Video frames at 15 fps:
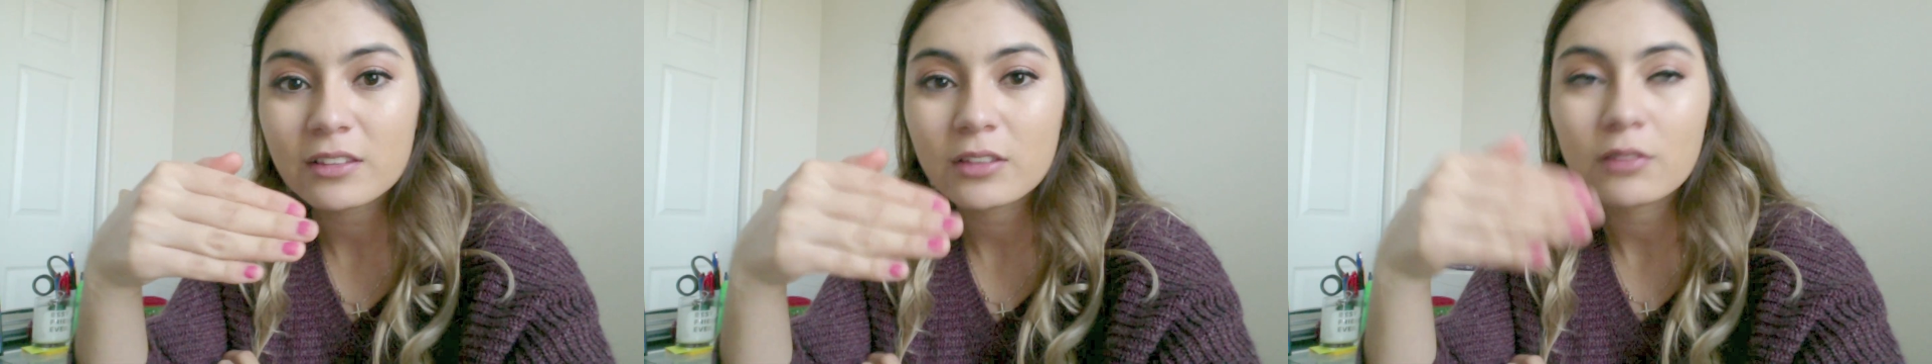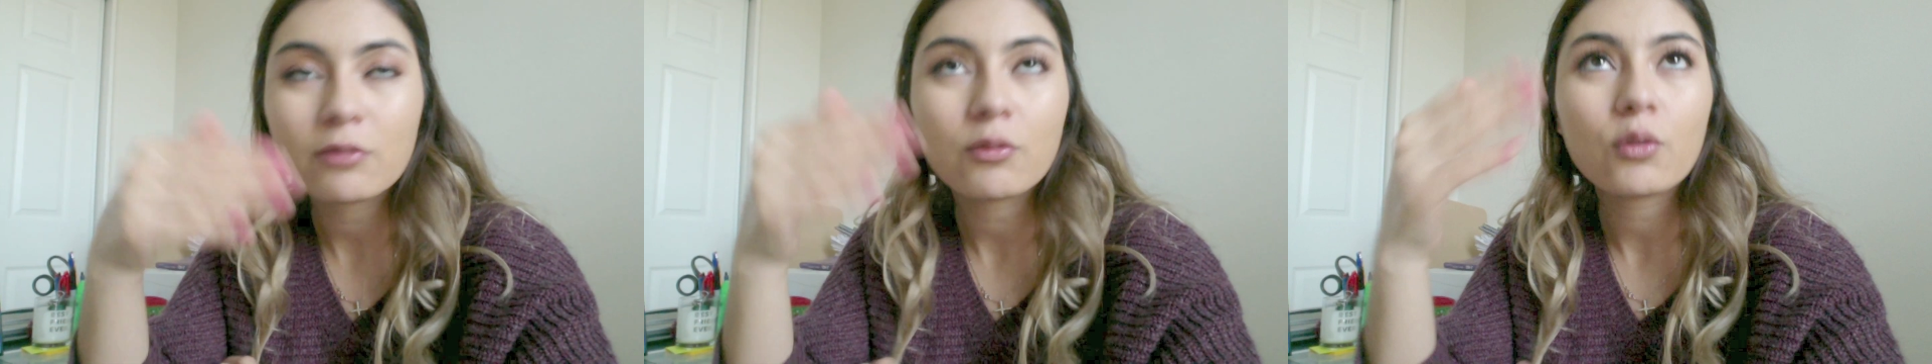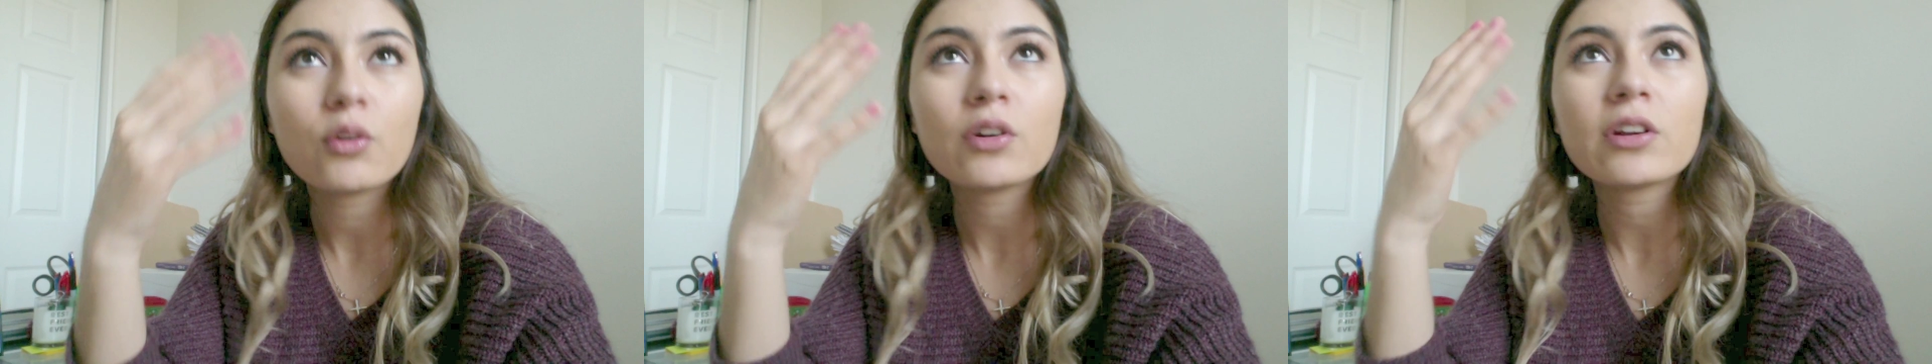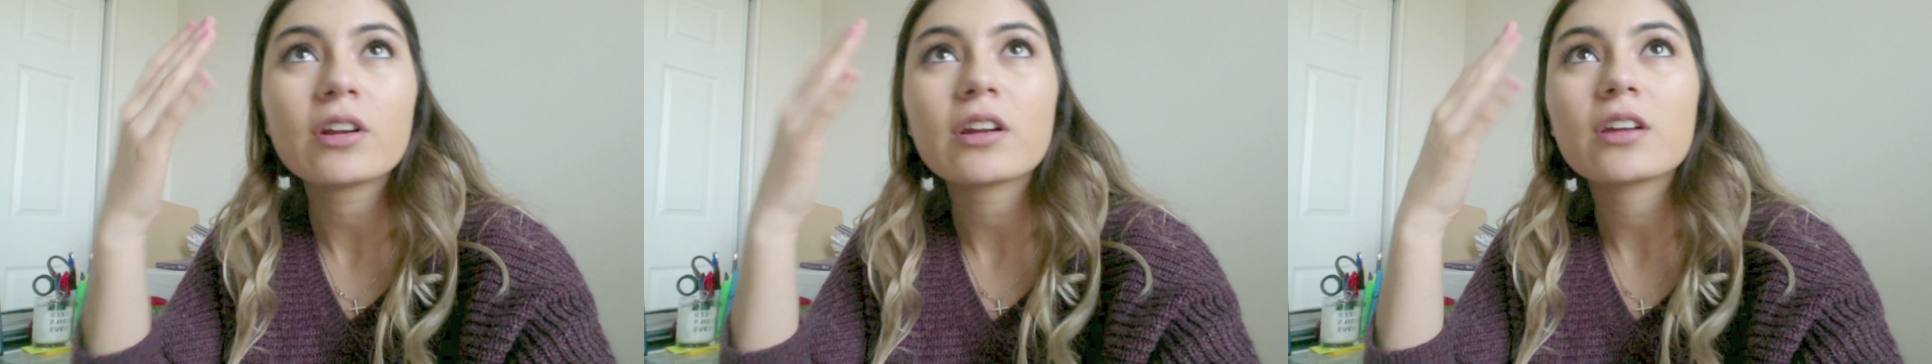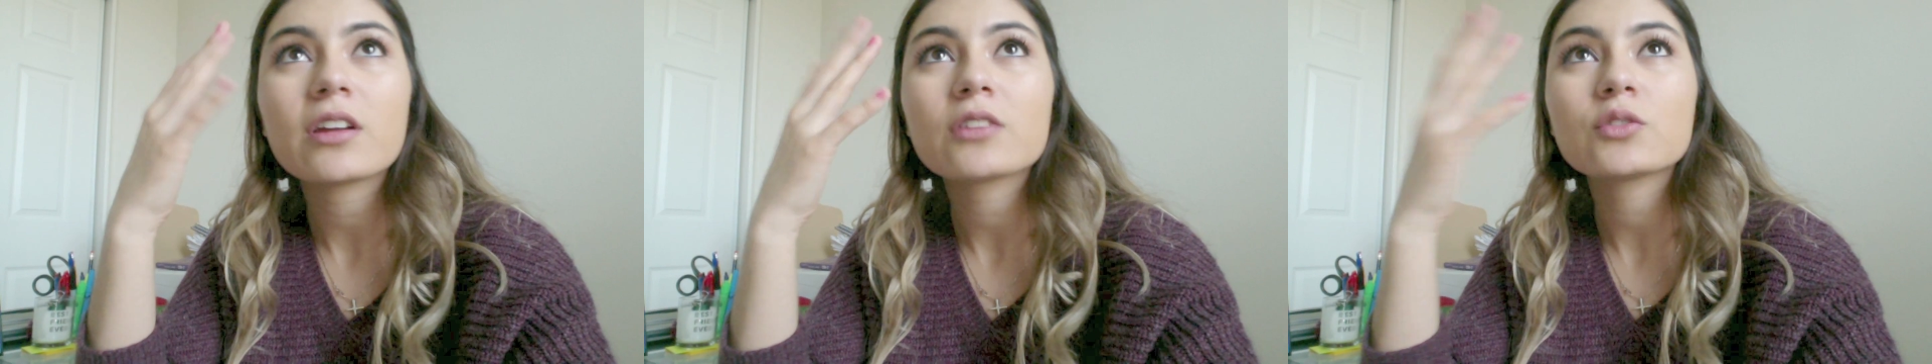choices
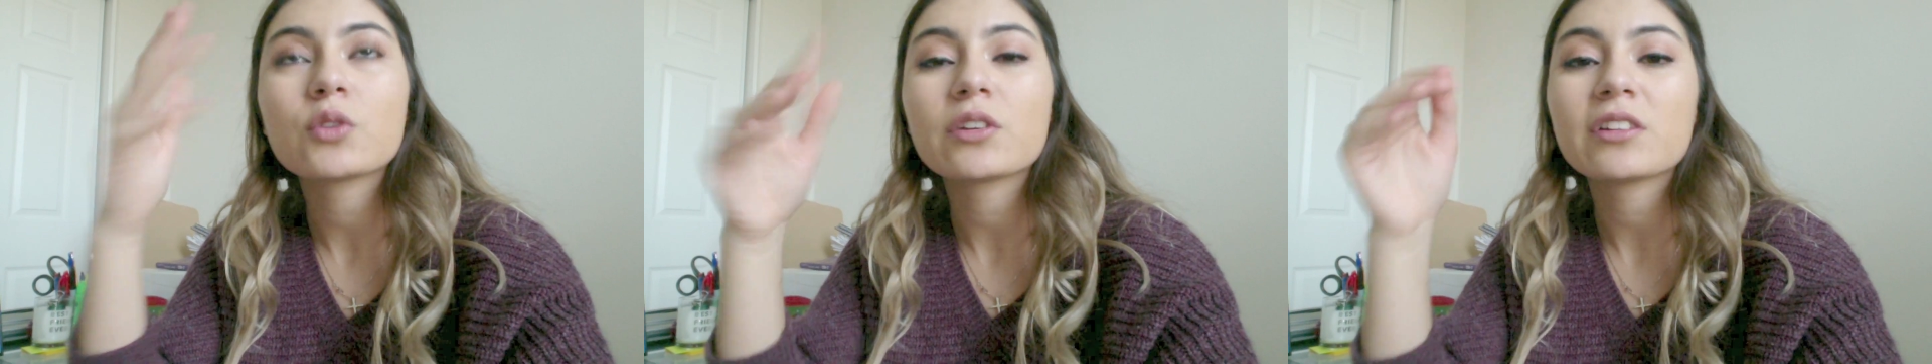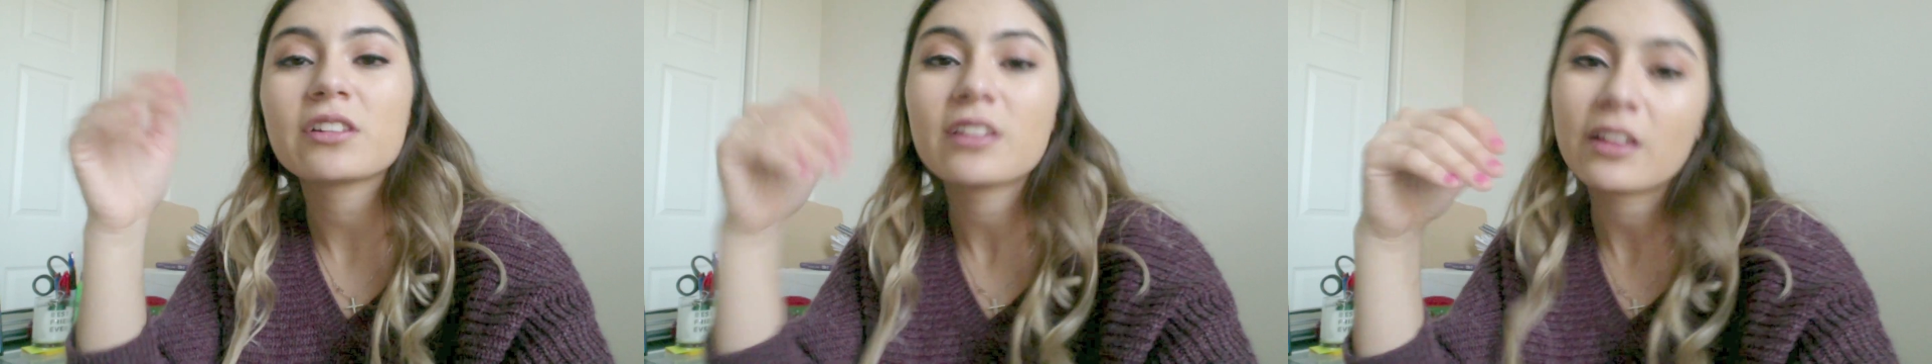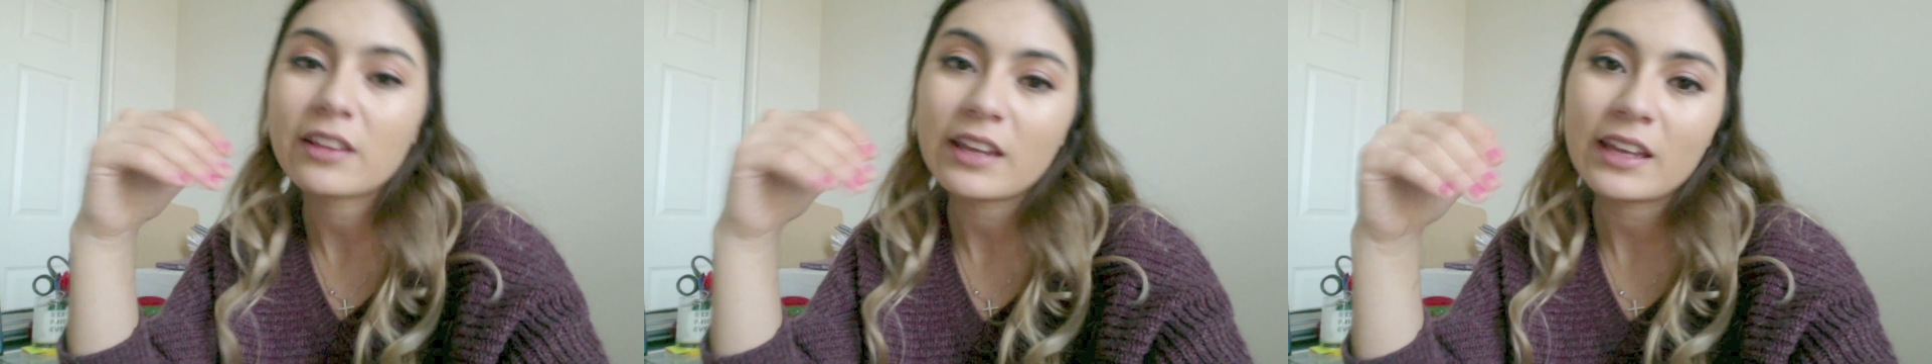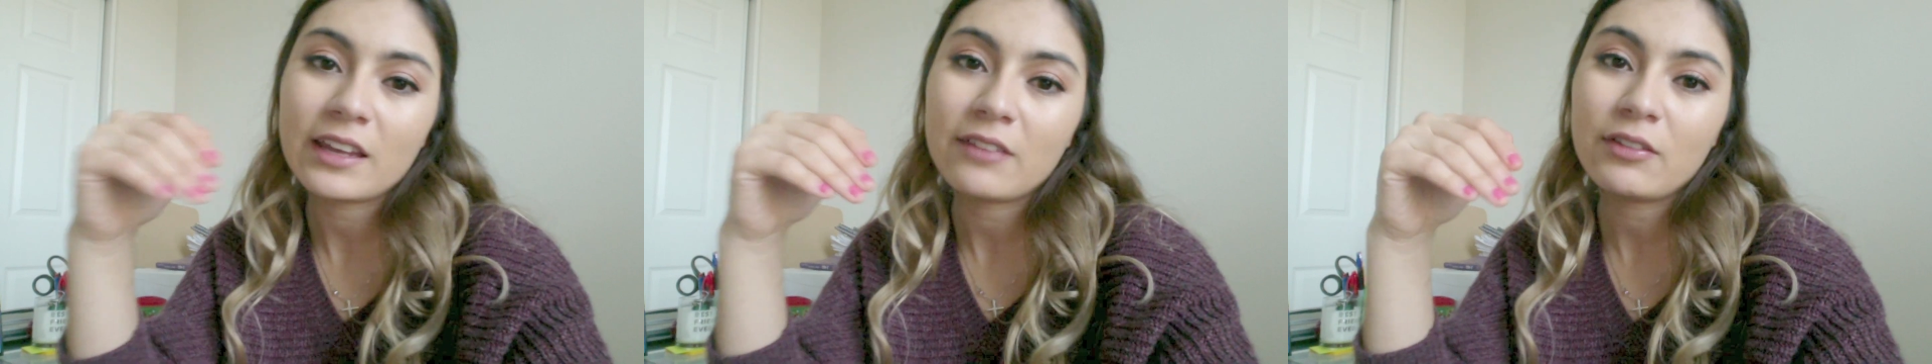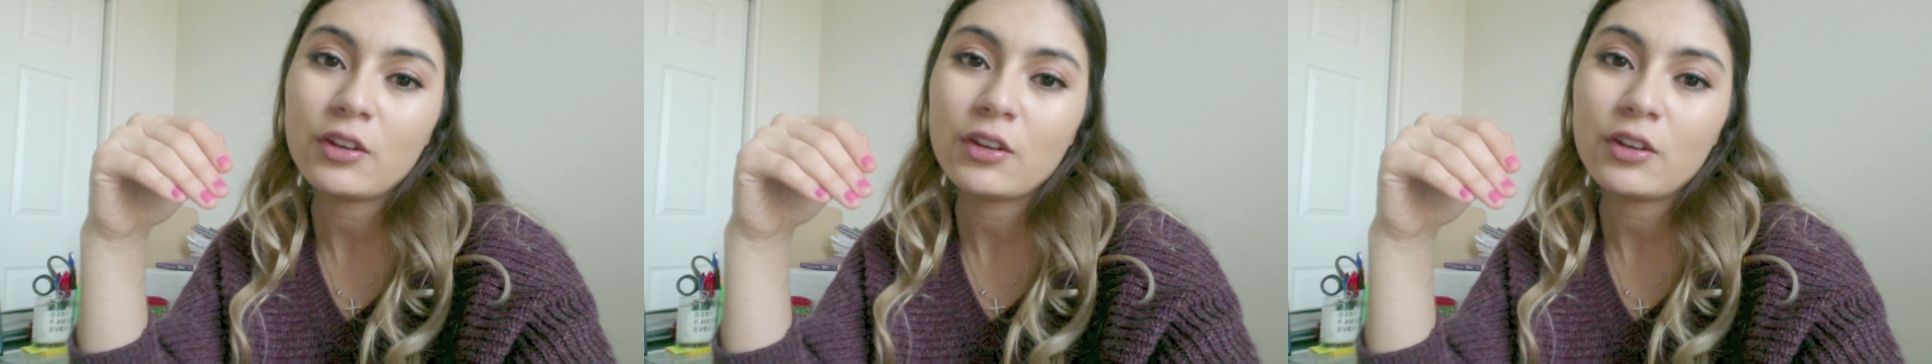that they give you, if